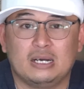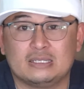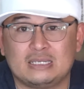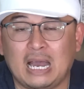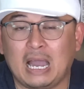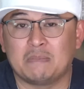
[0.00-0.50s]

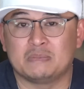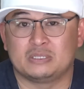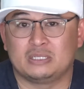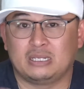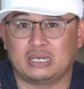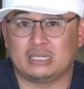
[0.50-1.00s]

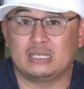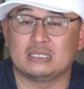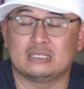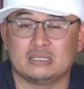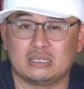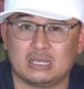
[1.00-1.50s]
times like
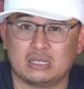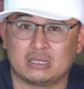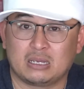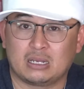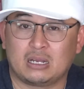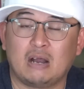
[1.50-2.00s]
this
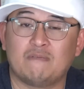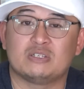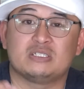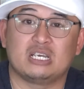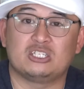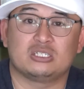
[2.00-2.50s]
and
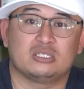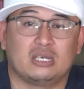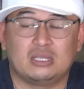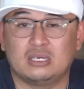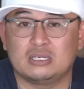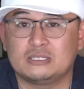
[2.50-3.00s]
conversations
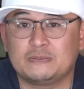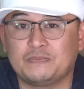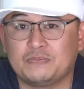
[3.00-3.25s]
like this.